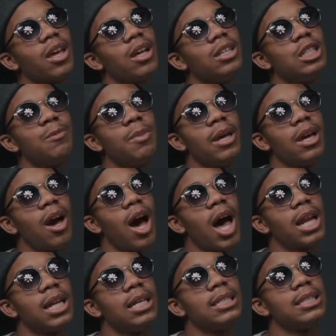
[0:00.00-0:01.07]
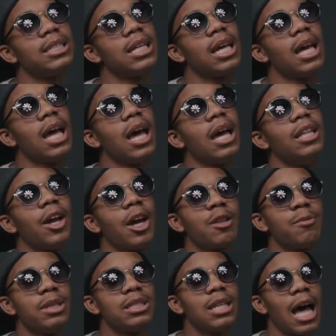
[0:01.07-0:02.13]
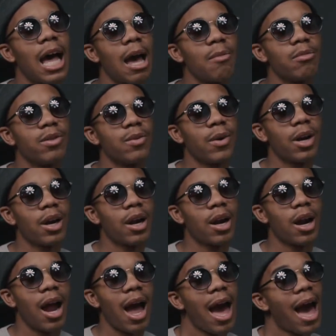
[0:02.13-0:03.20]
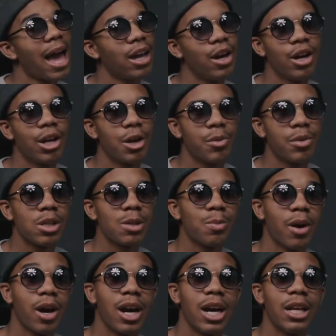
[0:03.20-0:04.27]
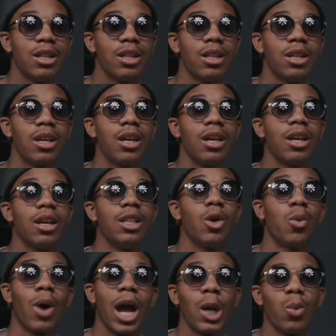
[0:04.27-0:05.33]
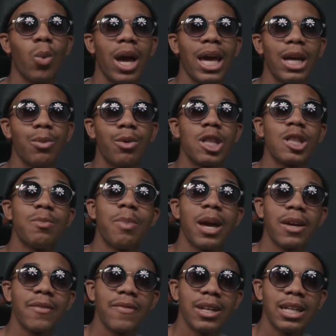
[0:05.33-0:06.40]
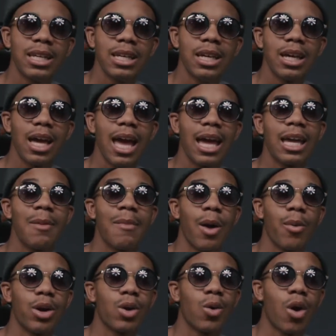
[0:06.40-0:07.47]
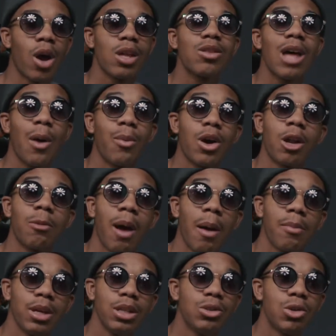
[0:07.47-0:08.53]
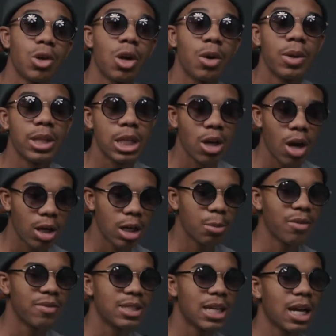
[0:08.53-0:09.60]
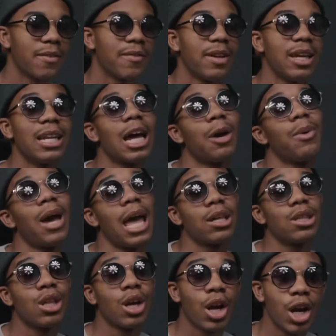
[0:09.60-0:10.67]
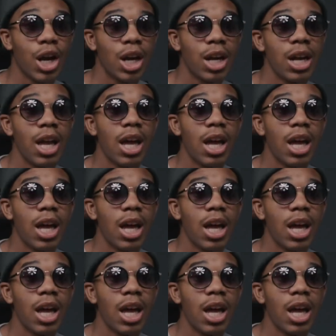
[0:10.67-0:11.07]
Just being honest, there has been times where I couldn't respond the right way respectfully and get my word across. So I would go to my mentor with ERW Photography, and I would ask her